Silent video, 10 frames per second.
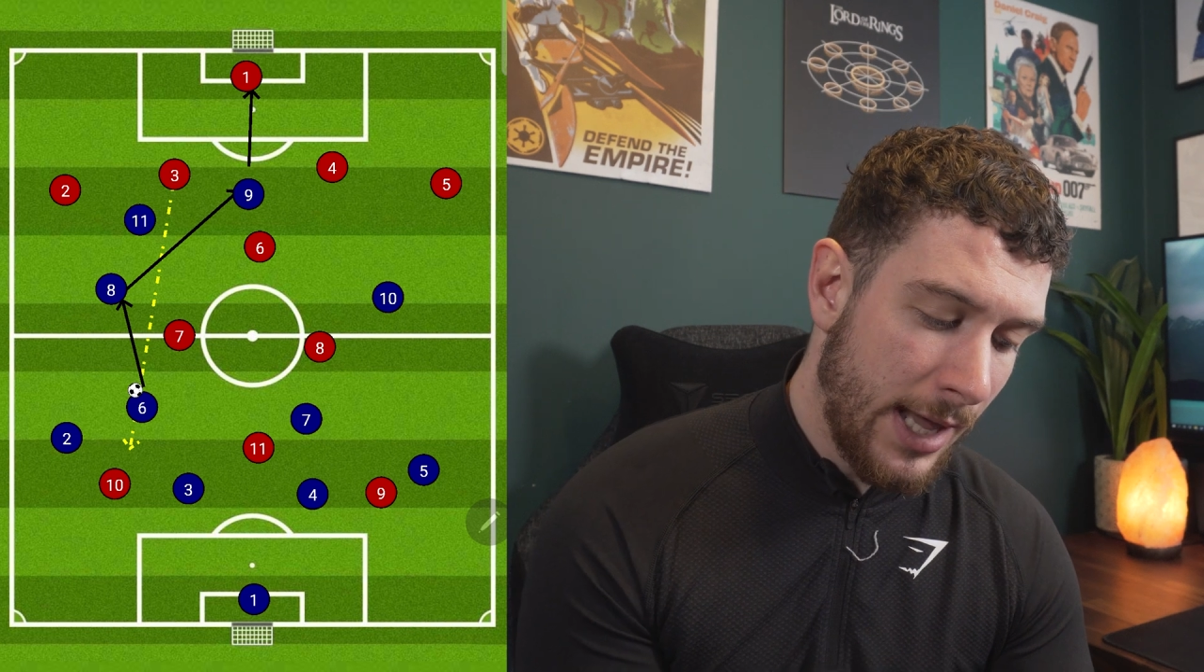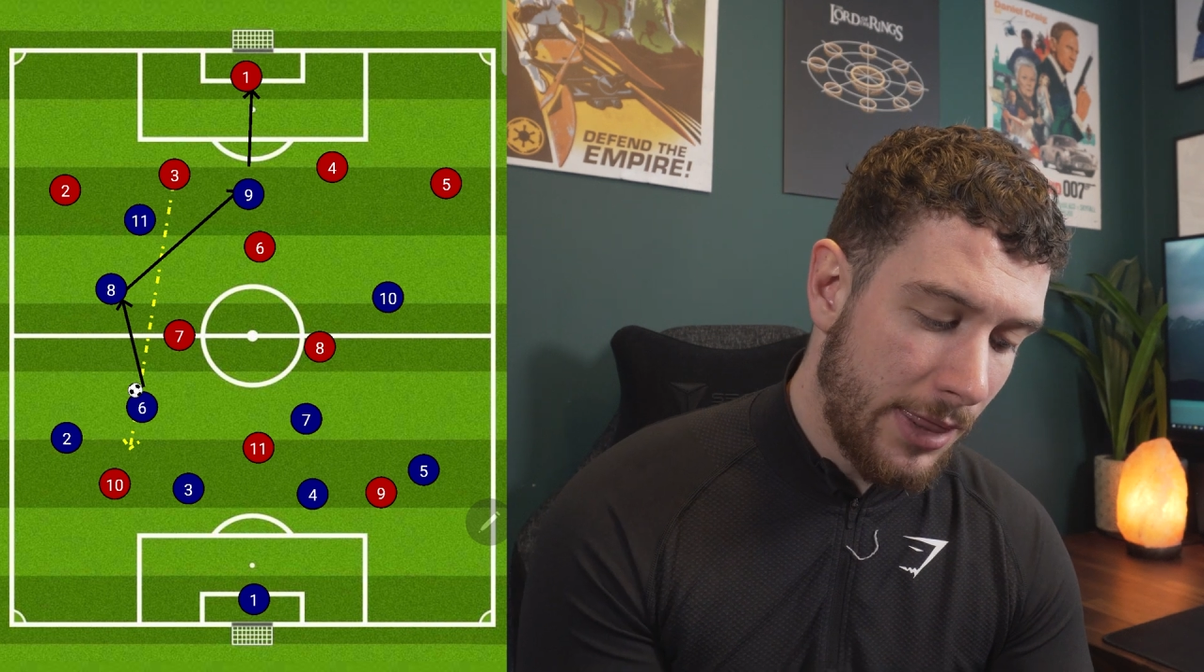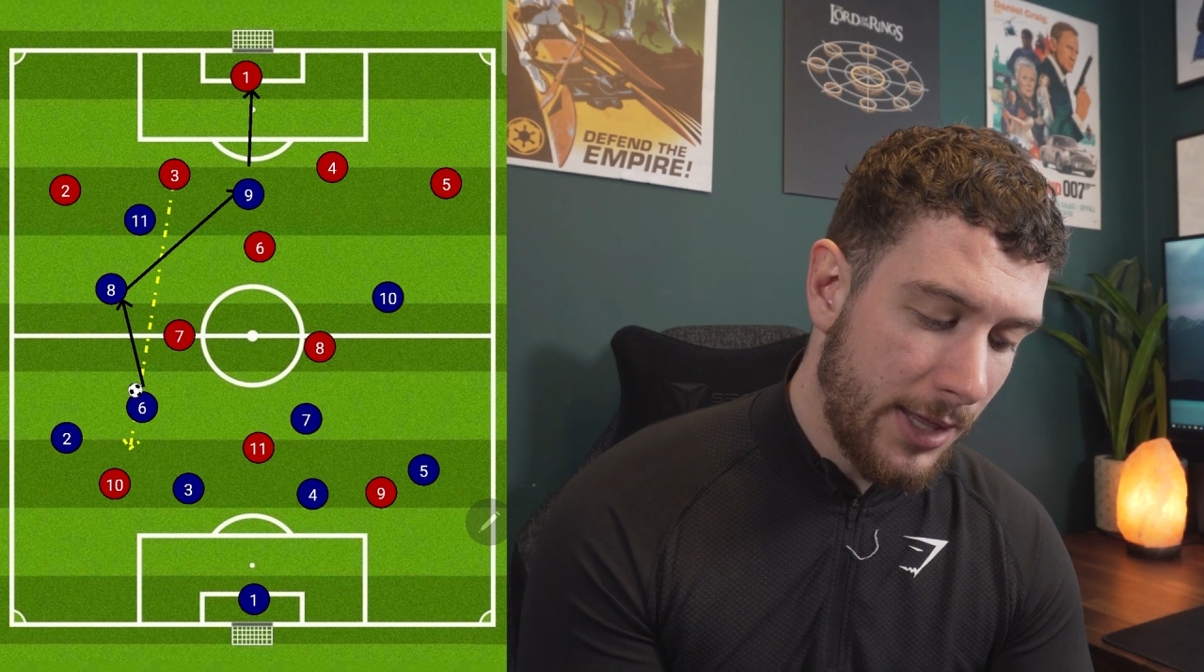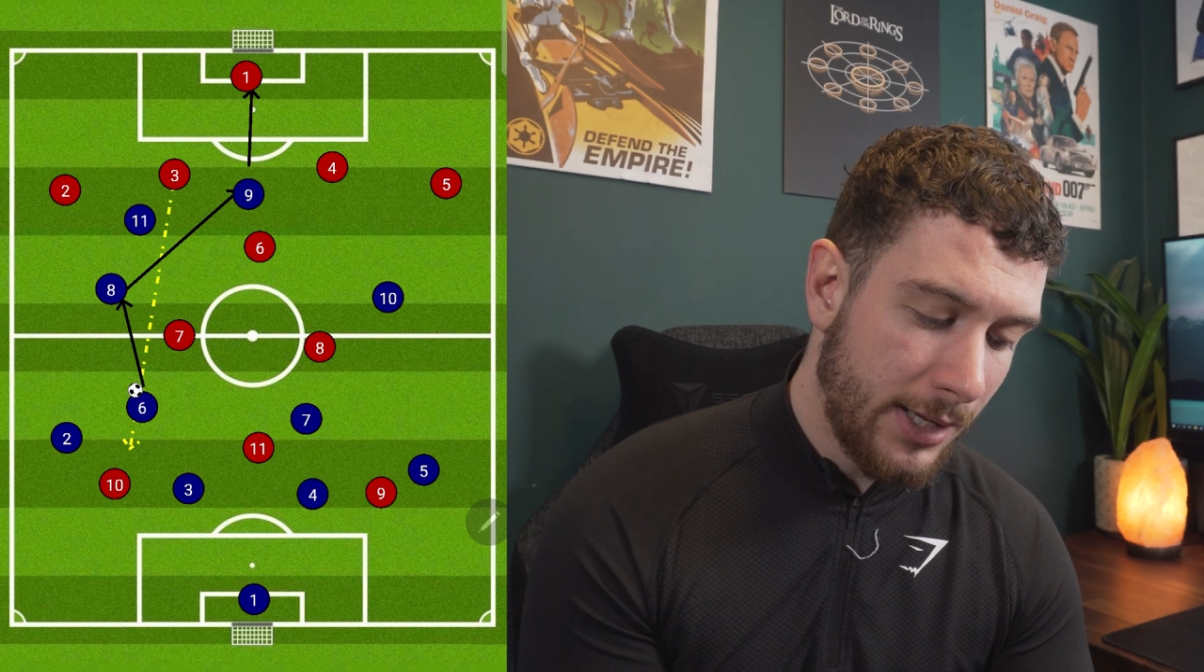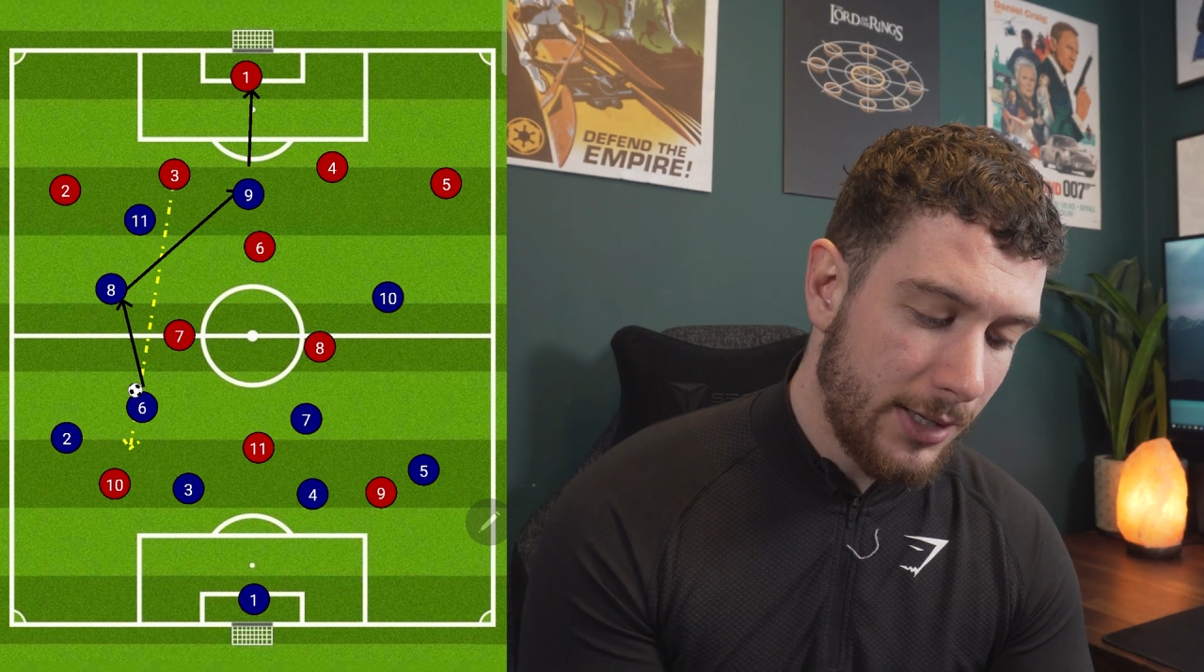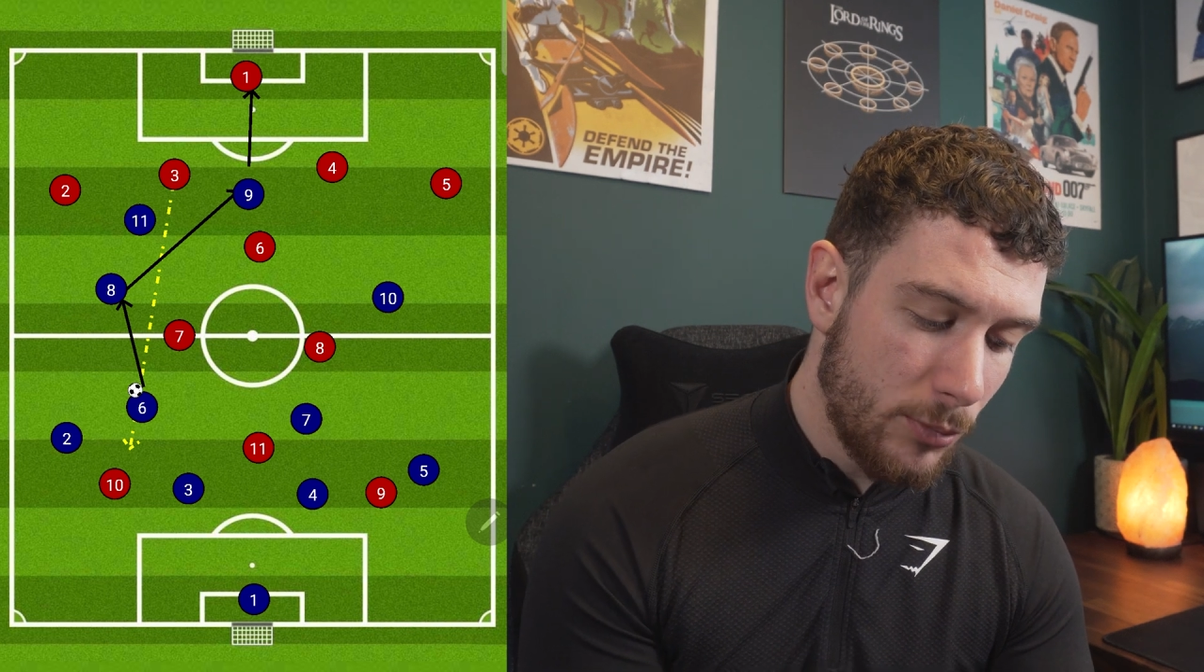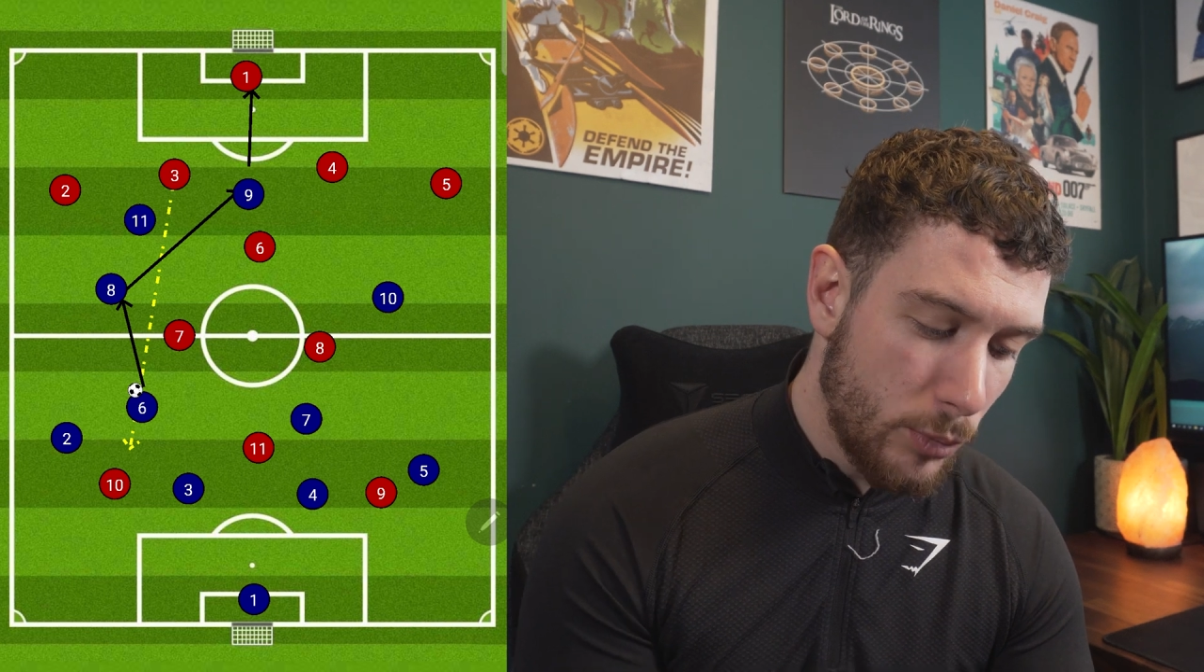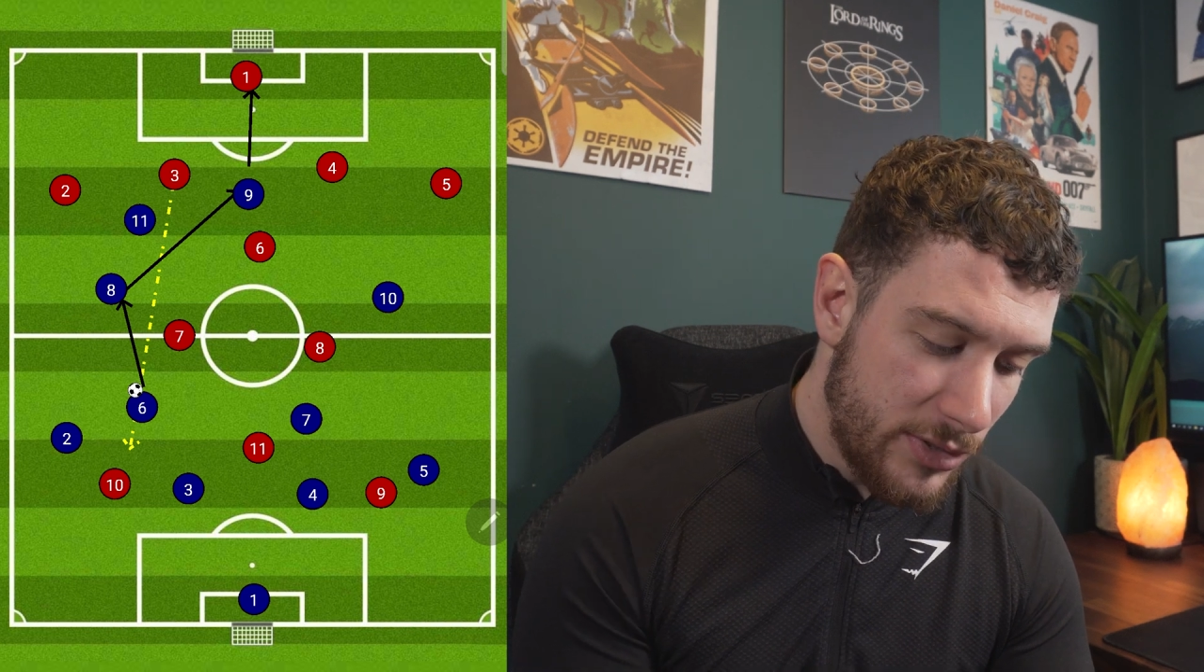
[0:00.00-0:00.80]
I think we